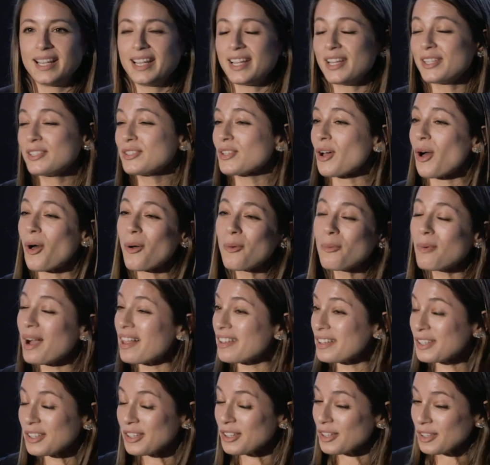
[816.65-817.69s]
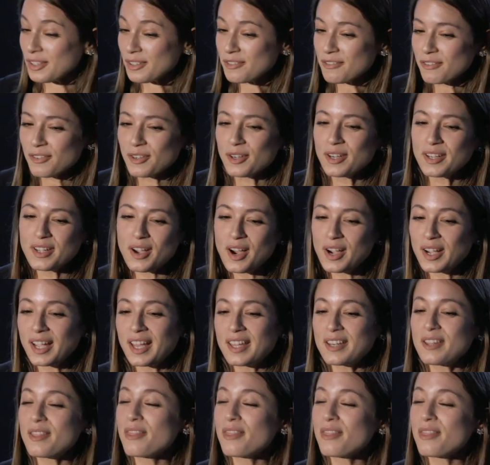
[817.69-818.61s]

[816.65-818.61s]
It's all well and good for a young and